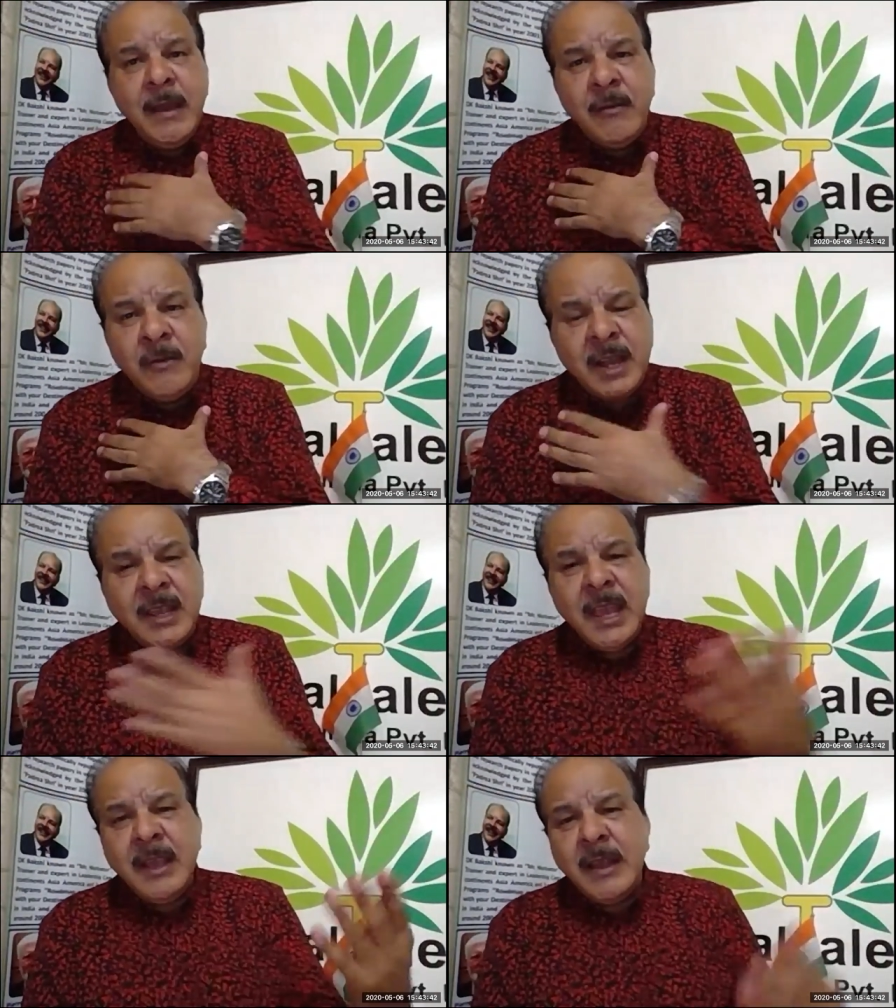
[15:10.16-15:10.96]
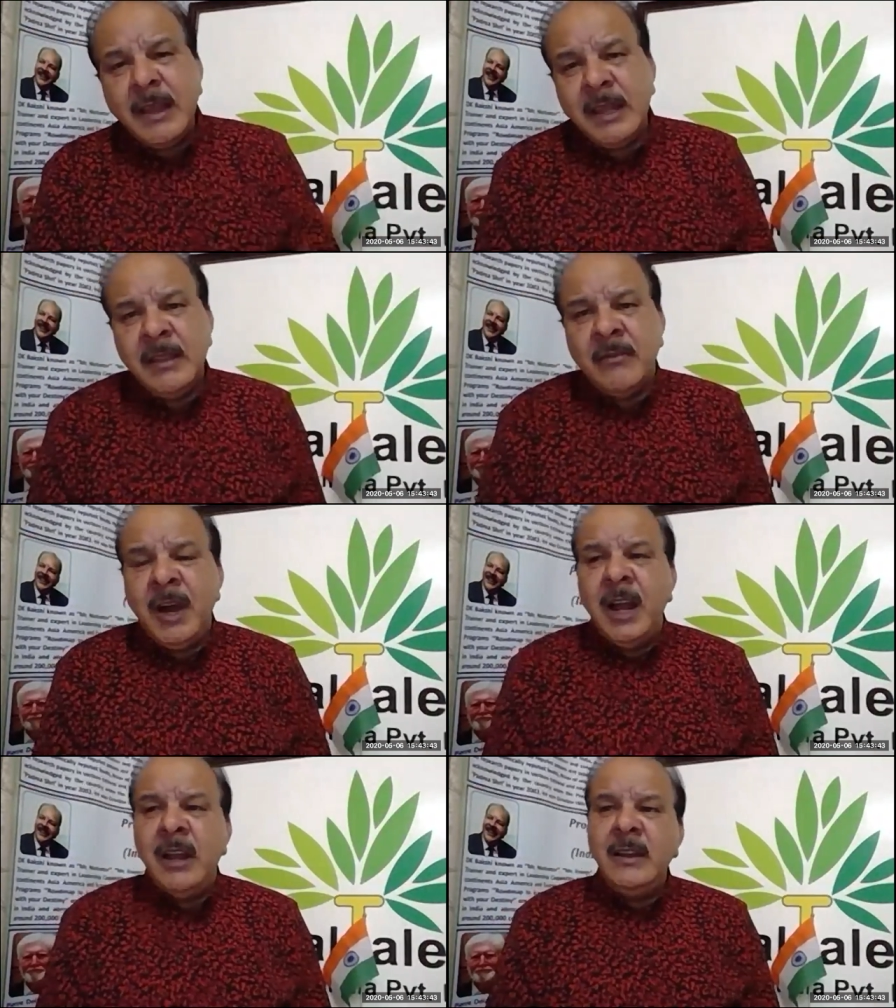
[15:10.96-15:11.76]
working in the
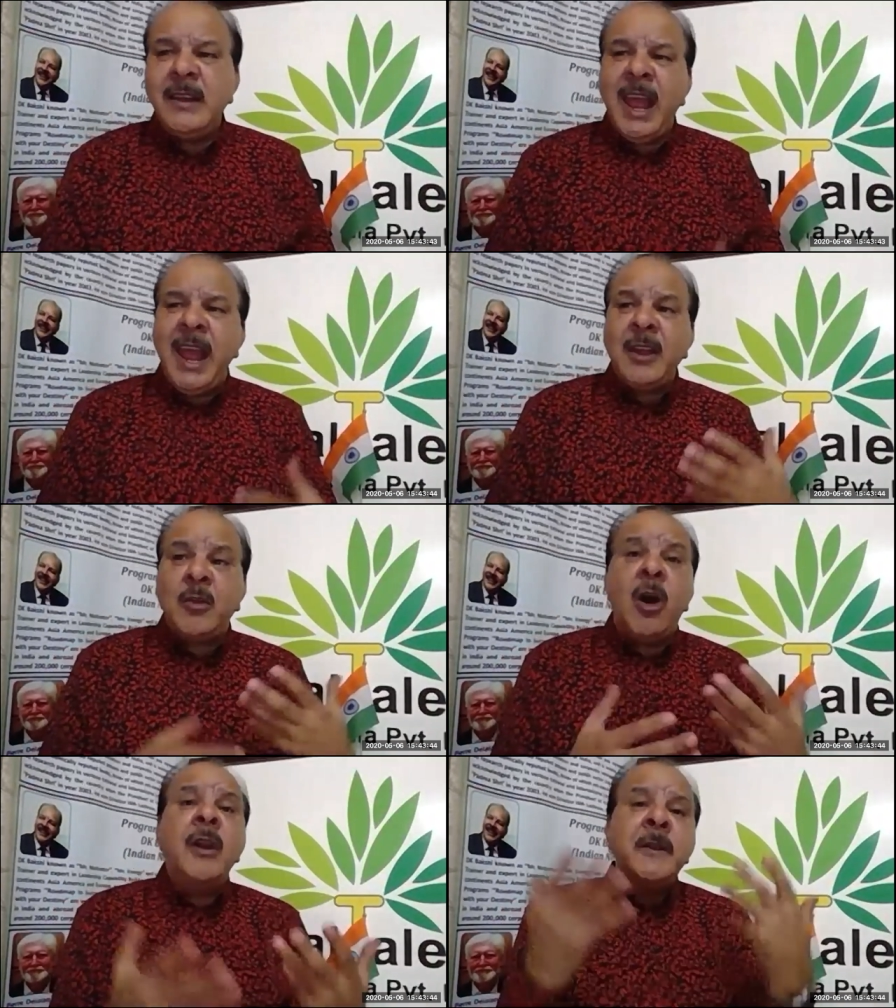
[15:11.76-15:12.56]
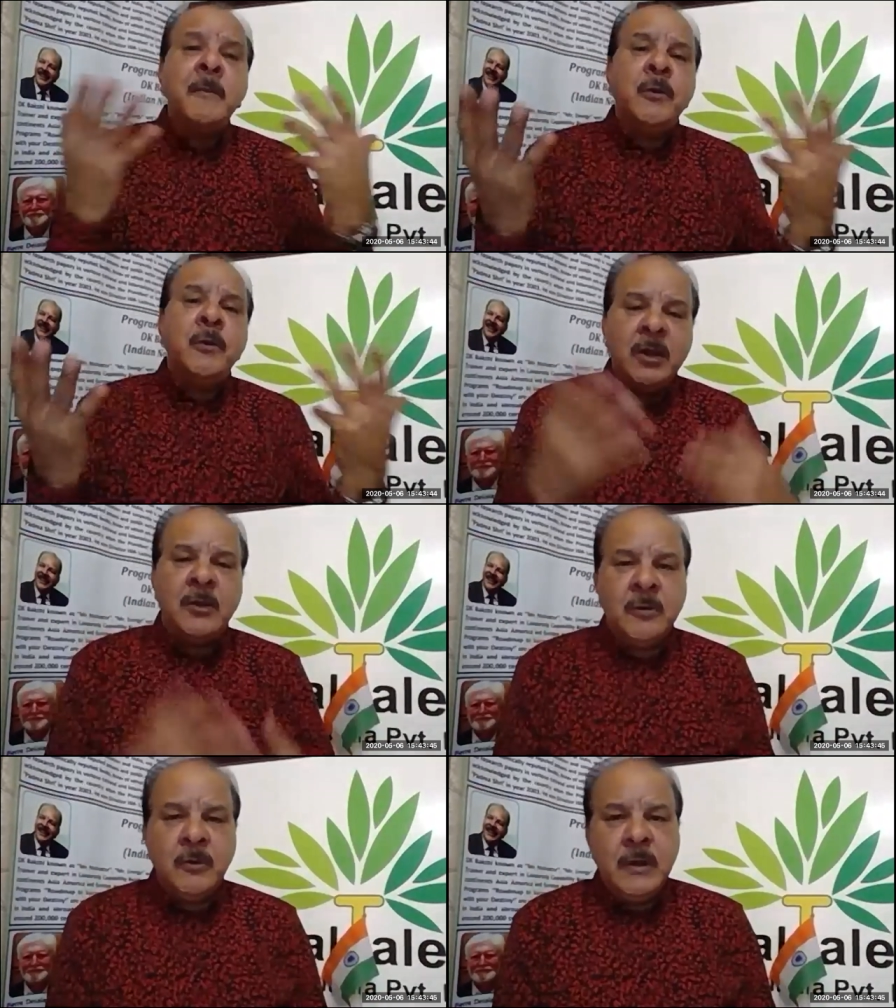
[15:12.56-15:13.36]
world and contributing
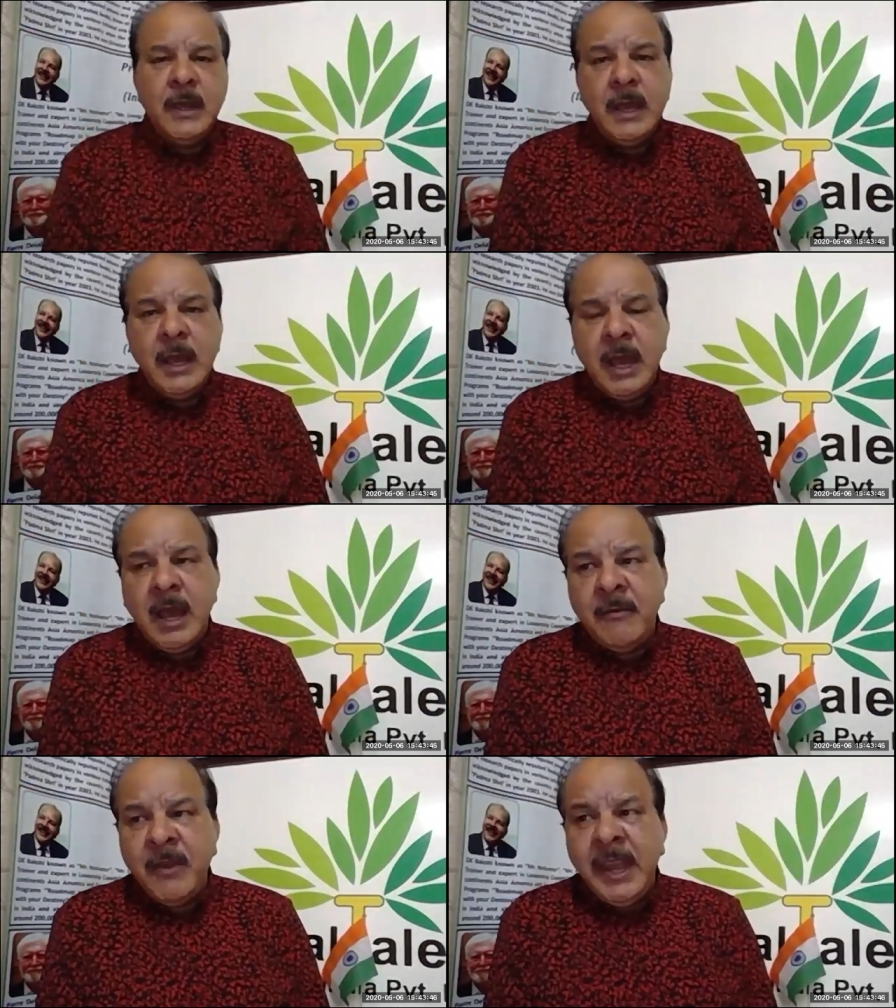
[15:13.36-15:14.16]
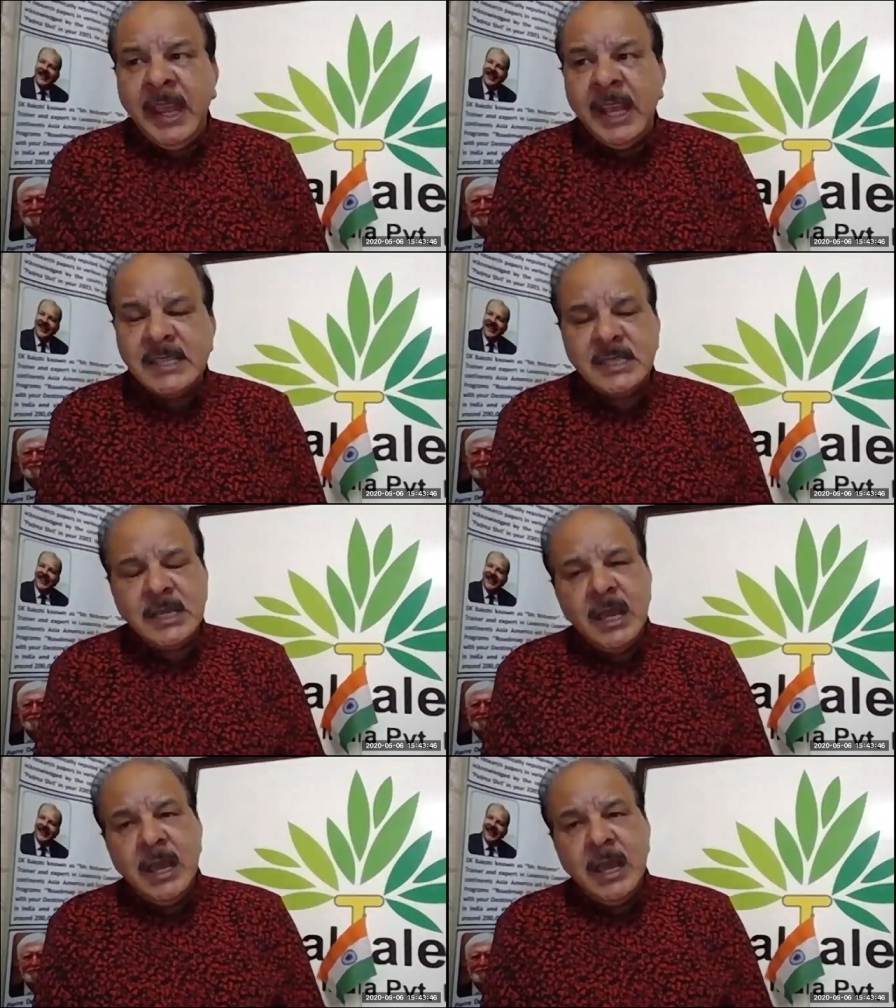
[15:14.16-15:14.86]
to uh, various,